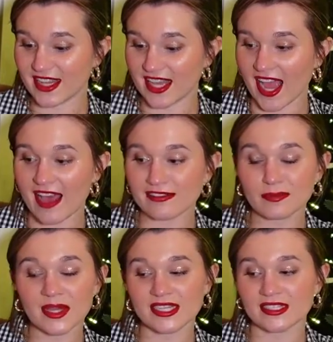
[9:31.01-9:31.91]
Like, I have
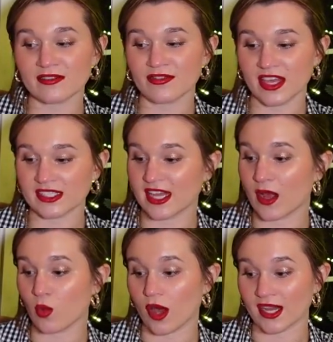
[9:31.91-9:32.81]
some ideas of things that
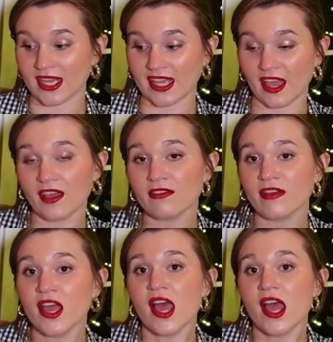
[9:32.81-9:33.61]
I want to give